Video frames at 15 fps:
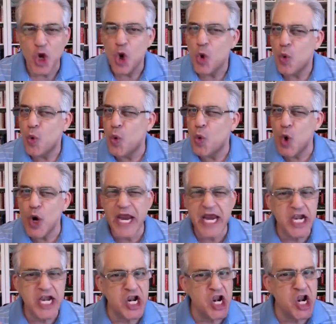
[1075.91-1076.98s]
We
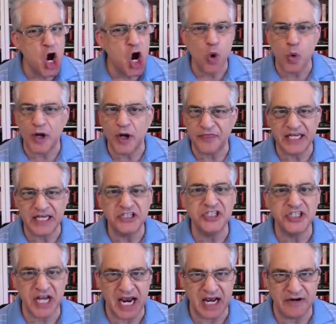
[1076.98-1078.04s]
know what they
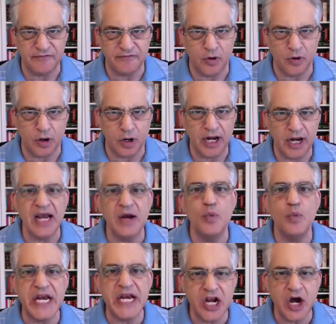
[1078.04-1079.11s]
stand for, and
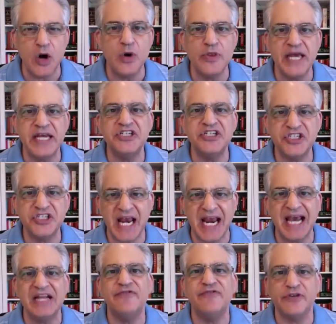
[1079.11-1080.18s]
we know they
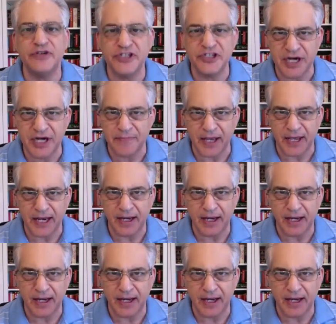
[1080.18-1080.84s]
stand for something.